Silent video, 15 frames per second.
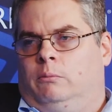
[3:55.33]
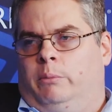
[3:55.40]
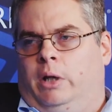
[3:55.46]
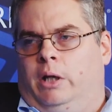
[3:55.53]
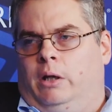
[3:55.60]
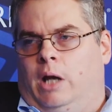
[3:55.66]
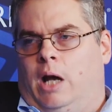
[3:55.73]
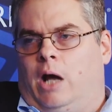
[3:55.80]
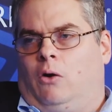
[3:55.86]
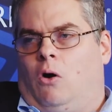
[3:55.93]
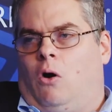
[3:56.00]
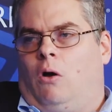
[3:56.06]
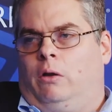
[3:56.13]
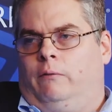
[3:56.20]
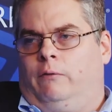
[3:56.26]
but not
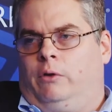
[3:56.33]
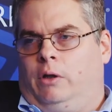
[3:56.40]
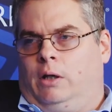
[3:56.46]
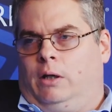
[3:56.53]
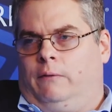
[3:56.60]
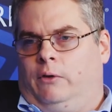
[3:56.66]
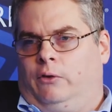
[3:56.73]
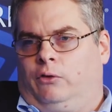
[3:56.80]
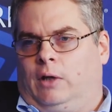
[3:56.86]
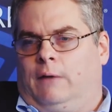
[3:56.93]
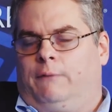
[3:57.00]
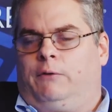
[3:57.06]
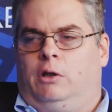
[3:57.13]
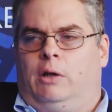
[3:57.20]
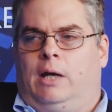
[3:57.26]
all of, you, of the
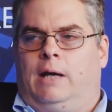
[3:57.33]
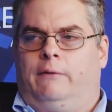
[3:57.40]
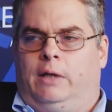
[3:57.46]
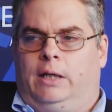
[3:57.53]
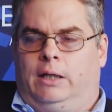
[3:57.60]
stuff that you have